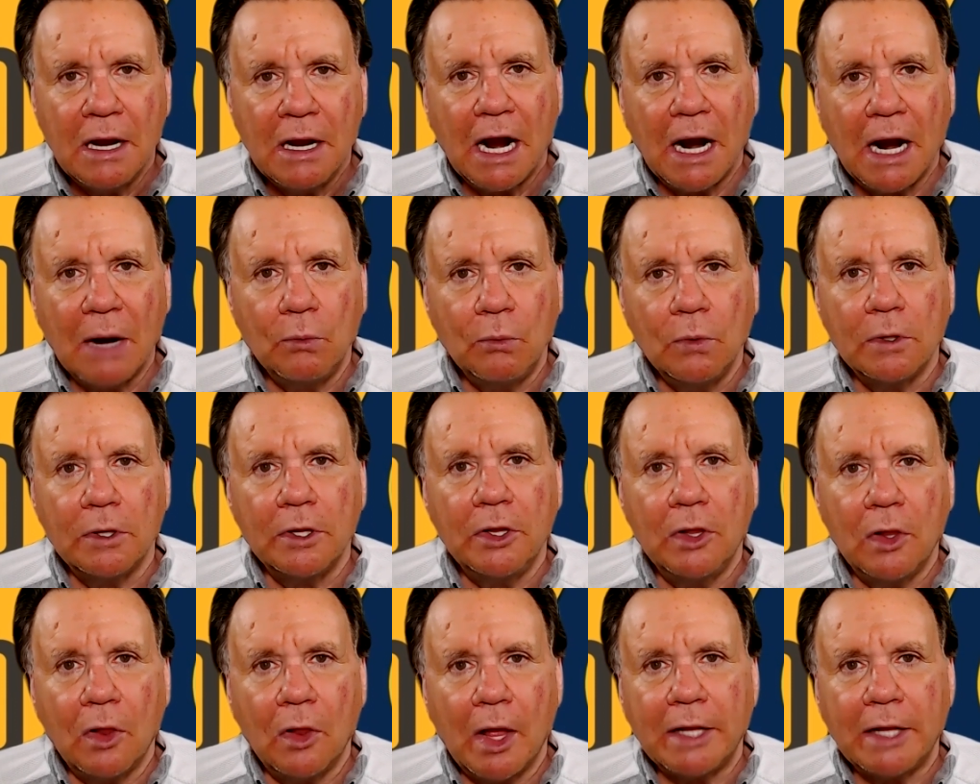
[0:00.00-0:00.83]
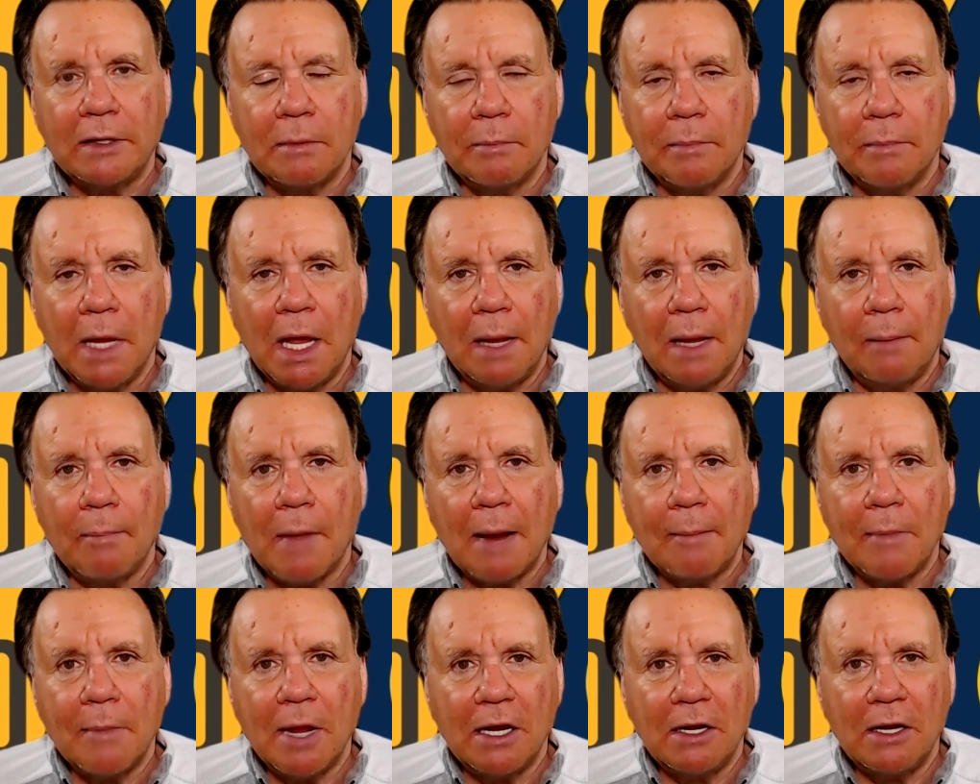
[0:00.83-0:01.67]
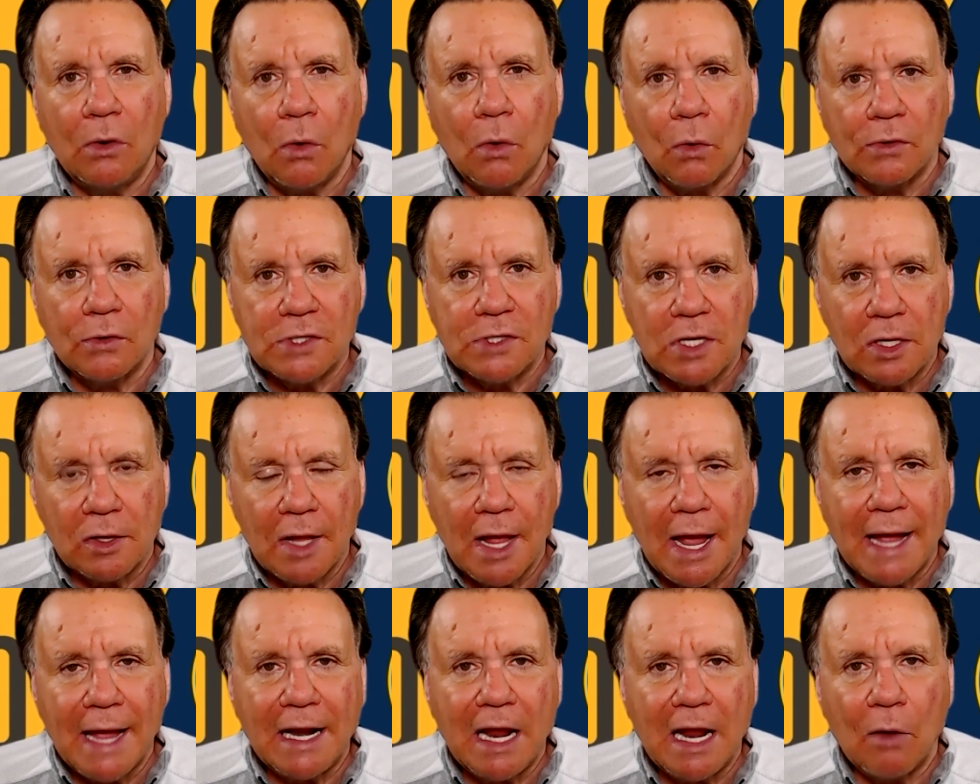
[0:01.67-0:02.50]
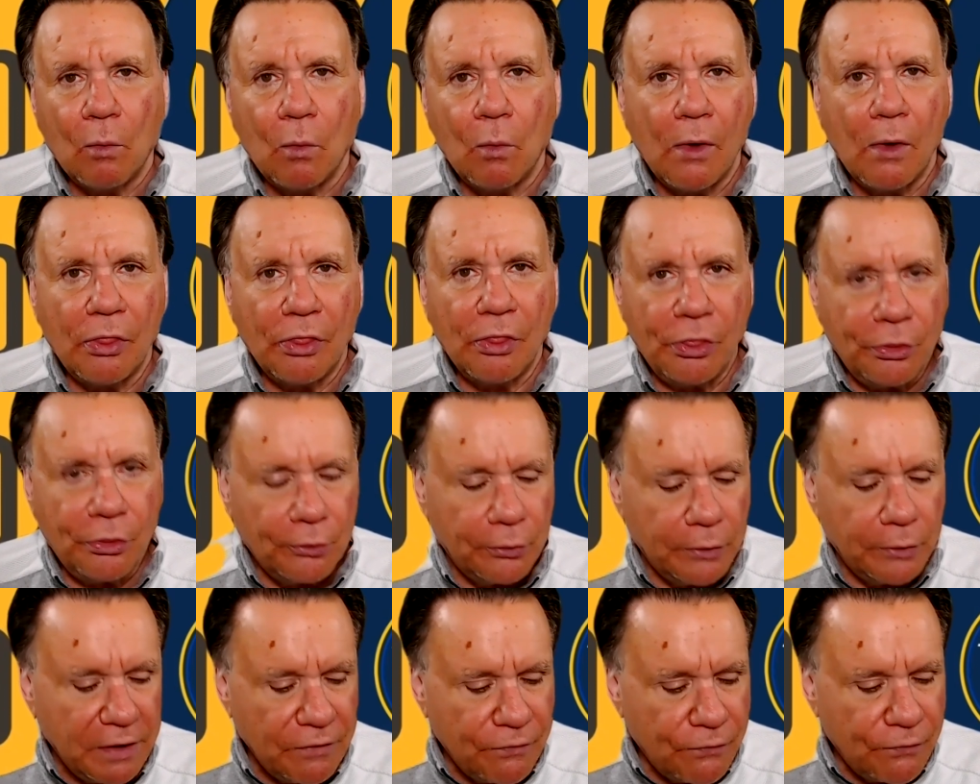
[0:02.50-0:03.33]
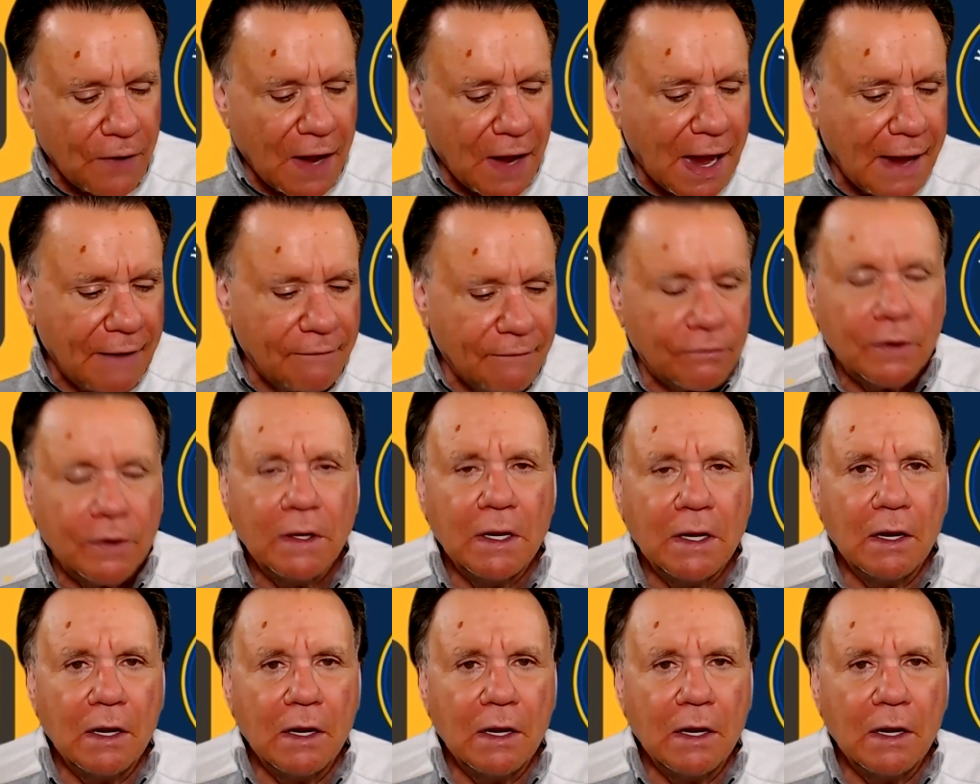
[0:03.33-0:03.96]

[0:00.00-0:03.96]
I really like to make my Mendoza line at 135.